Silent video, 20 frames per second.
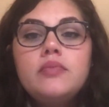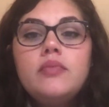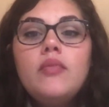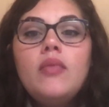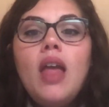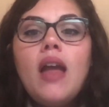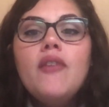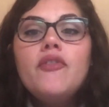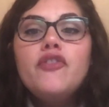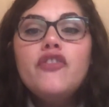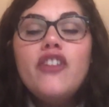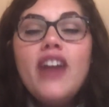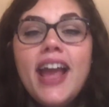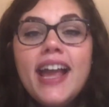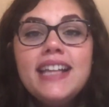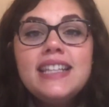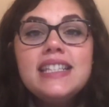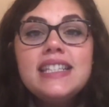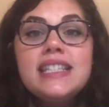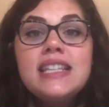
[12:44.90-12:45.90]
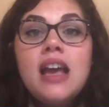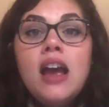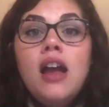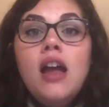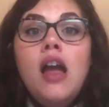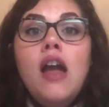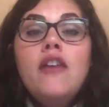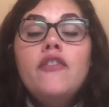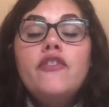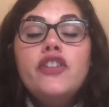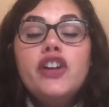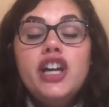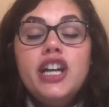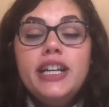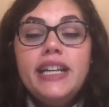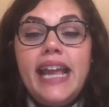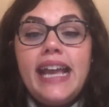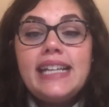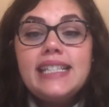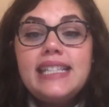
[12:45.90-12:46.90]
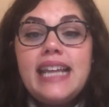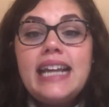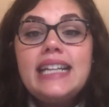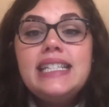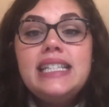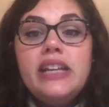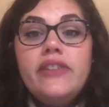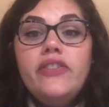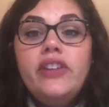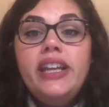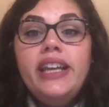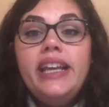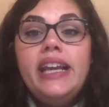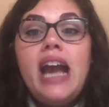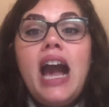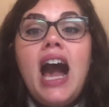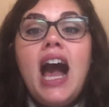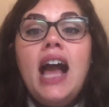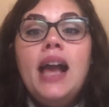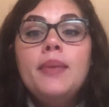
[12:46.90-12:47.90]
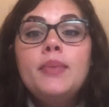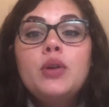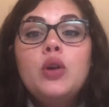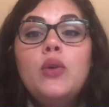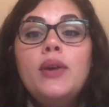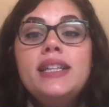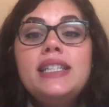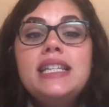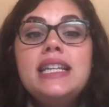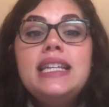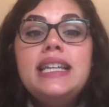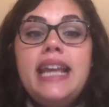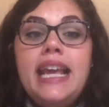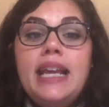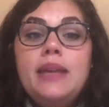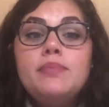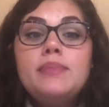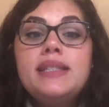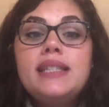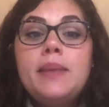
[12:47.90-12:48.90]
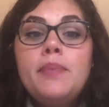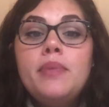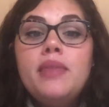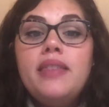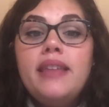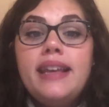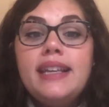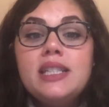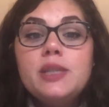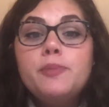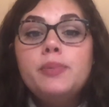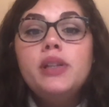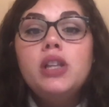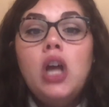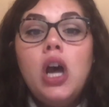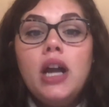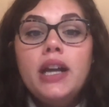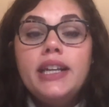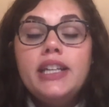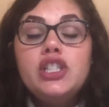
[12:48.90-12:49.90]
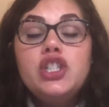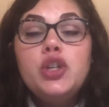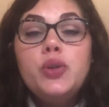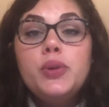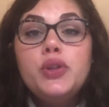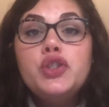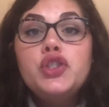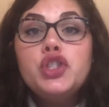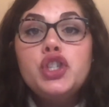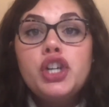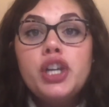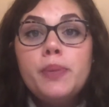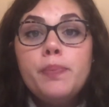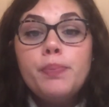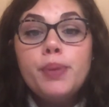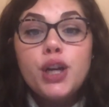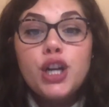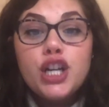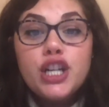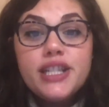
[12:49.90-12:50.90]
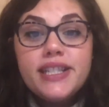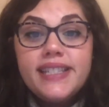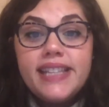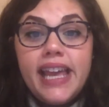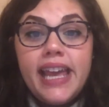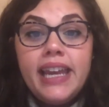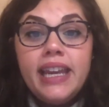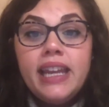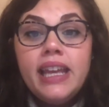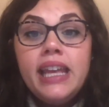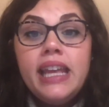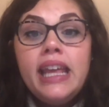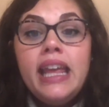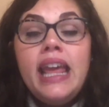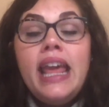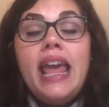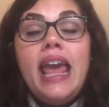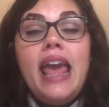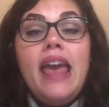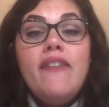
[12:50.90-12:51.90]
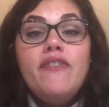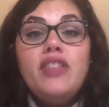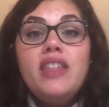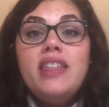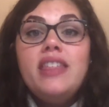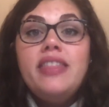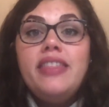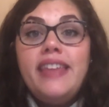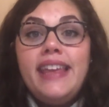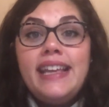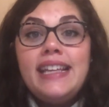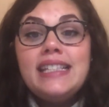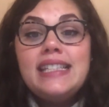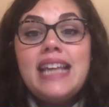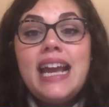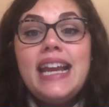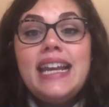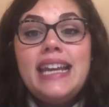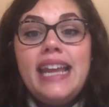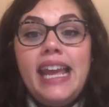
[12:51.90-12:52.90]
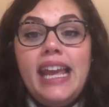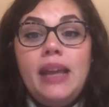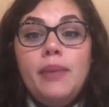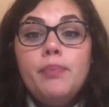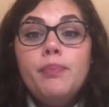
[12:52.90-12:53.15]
friends. For our next activity, I'm going to name some things belonging to a certain person. If the things I name,